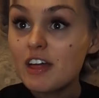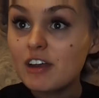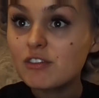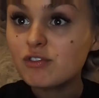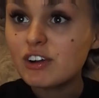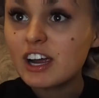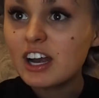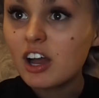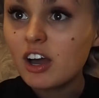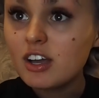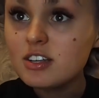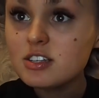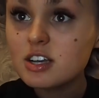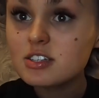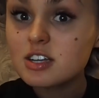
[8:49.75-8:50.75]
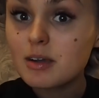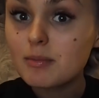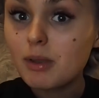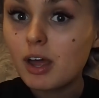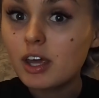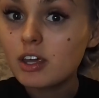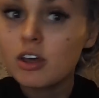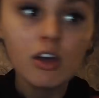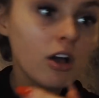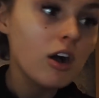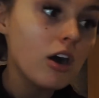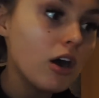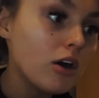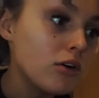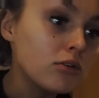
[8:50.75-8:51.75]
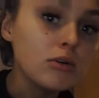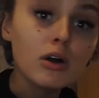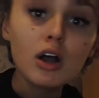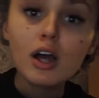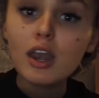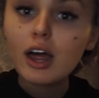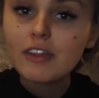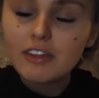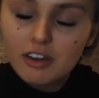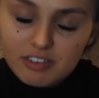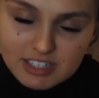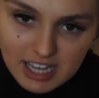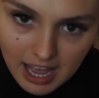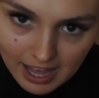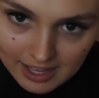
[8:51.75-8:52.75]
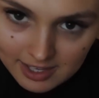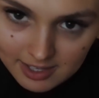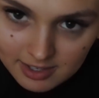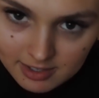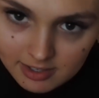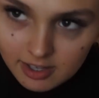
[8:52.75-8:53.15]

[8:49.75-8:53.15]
then realise because I'm like, oh, like the other day,